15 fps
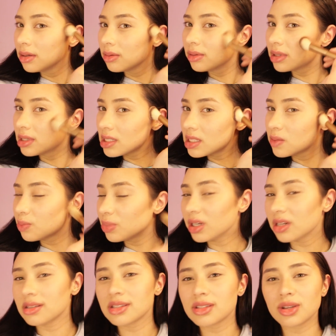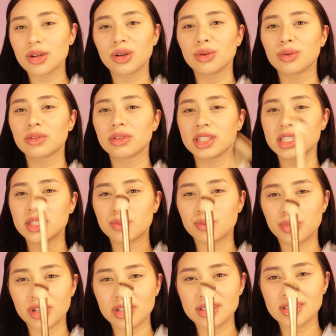with this brush. So this
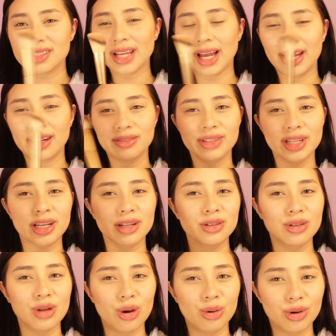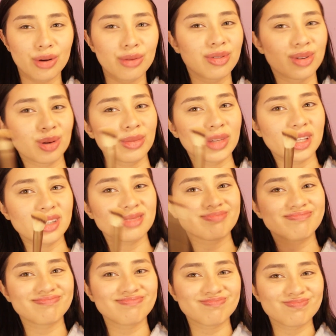brush is kind of like a no-no for me.
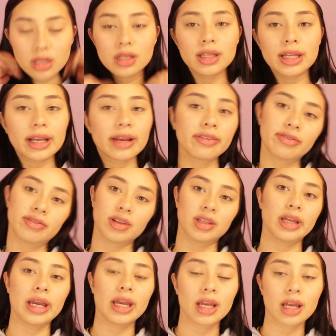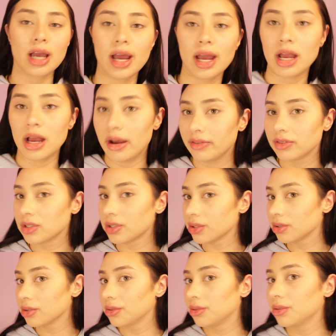Like I feel like I have
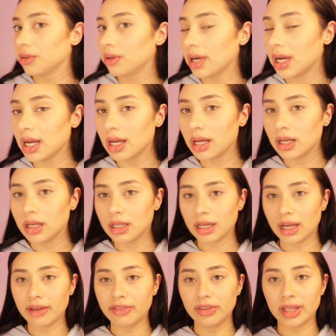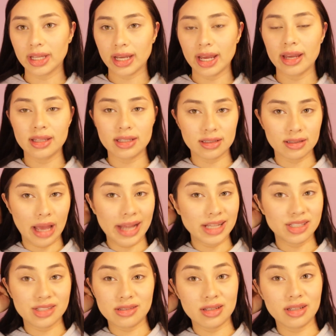to, like I feel like I
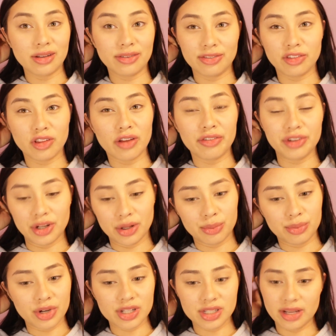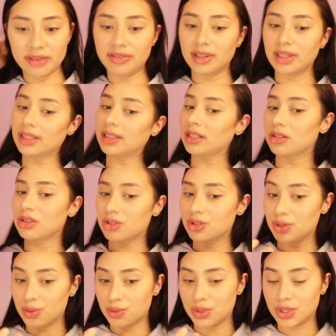just need a fluffier brush. I feel like that's
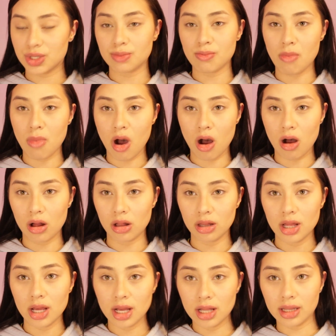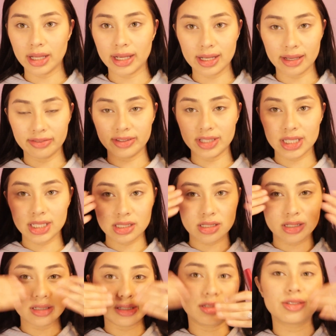too small. Like I feel like it's
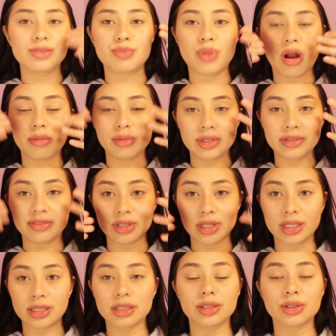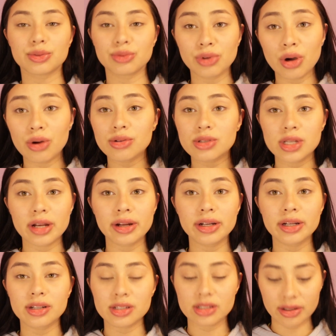good probably for like the little nose
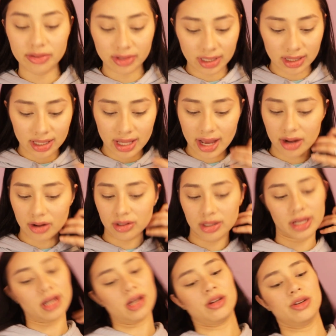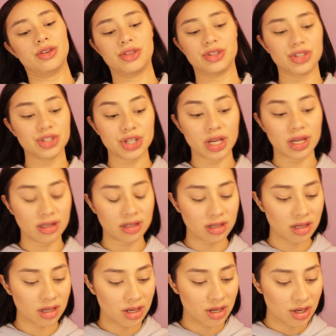area or stuff like that, or like under the
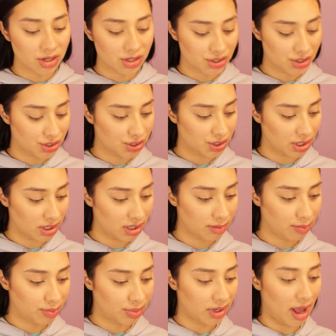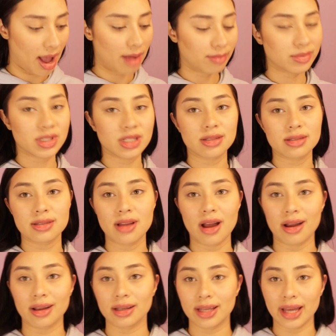chin, sure, but I'm just
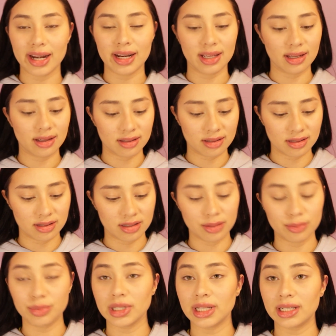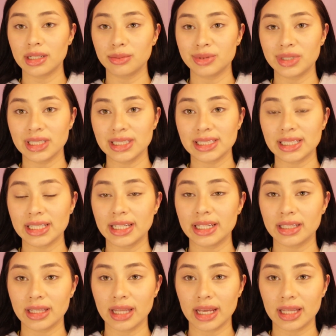not getting the blendability
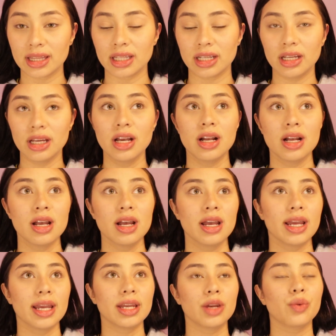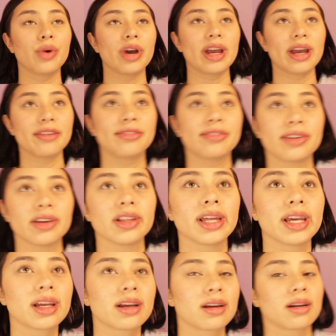and like the, in a way I feel
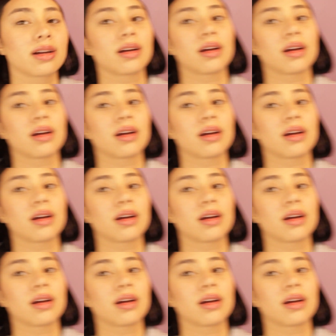like